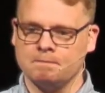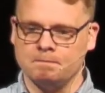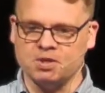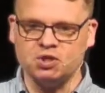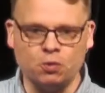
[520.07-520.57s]

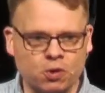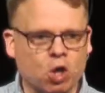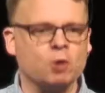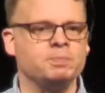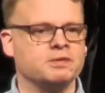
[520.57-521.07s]
but you
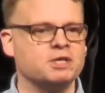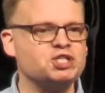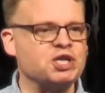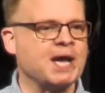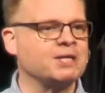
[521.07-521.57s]
know beyond the
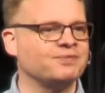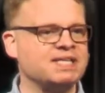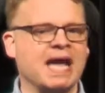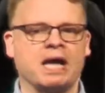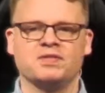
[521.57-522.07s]
shadow of a
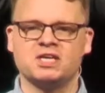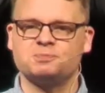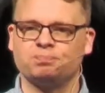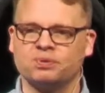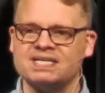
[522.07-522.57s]
doubt that his
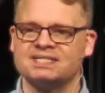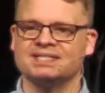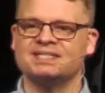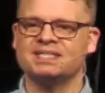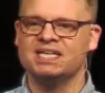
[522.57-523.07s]

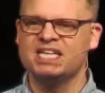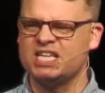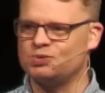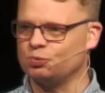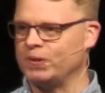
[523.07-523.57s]
presence
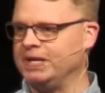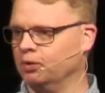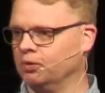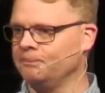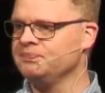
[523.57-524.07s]
is
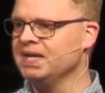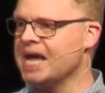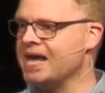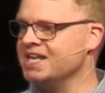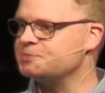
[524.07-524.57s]
real.
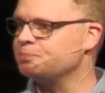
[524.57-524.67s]
And his